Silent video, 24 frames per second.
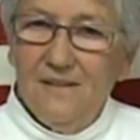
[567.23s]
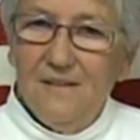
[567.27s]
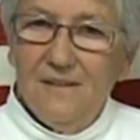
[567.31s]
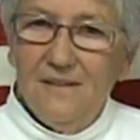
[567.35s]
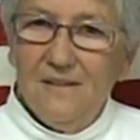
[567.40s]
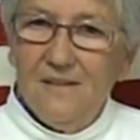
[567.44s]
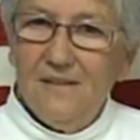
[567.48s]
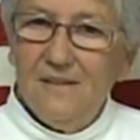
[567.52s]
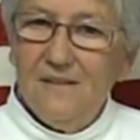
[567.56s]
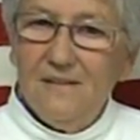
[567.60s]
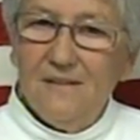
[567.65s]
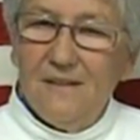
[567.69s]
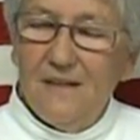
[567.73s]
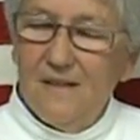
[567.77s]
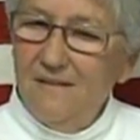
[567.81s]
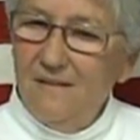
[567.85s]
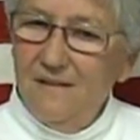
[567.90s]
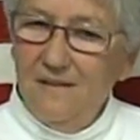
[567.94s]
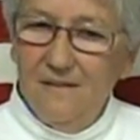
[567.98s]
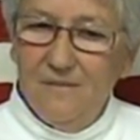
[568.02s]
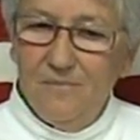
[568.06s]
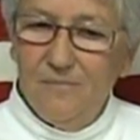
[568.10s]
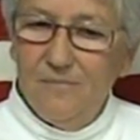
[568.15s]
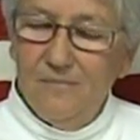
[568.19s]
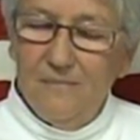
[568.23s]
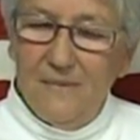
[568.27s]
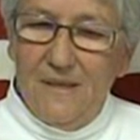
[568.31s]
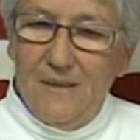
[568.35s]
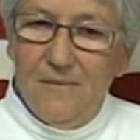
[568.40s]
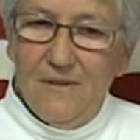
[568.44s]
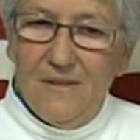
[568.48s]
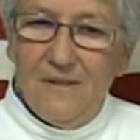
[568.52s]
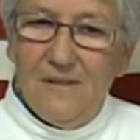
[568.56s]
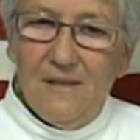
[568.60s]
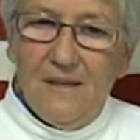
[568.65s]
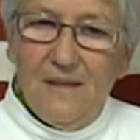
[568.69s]
Uh, I think
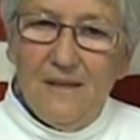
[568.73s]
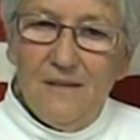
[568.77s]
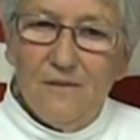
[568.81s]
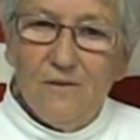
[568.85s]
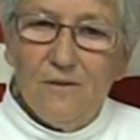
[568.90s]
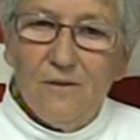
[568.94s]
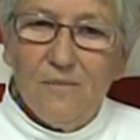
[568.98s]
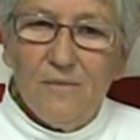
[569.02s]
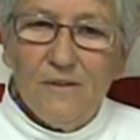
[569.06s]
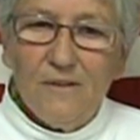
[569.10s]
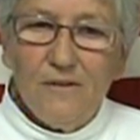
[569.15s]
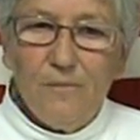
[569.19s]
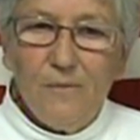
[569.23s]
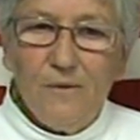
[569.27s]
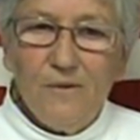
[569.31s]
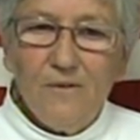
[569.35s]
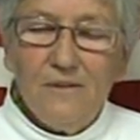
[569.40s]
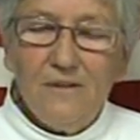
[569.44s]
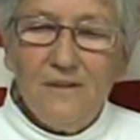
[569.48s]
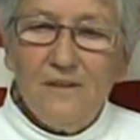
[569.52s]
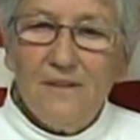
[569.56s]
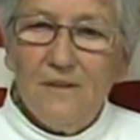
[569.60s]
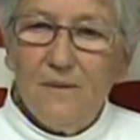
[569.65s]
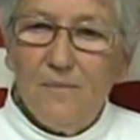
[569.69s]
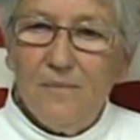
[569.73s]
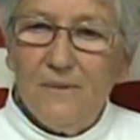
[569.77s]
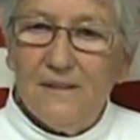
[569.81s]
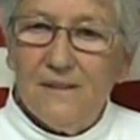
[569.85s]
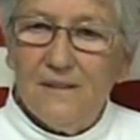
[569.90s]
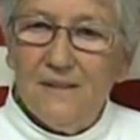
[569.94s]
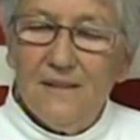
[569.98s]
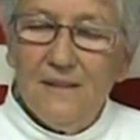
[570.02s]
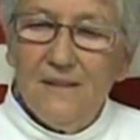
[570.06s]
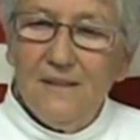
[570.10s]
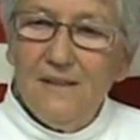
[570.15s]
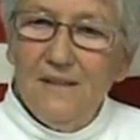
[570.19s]
maybe Aunt Irma spoke a little bit.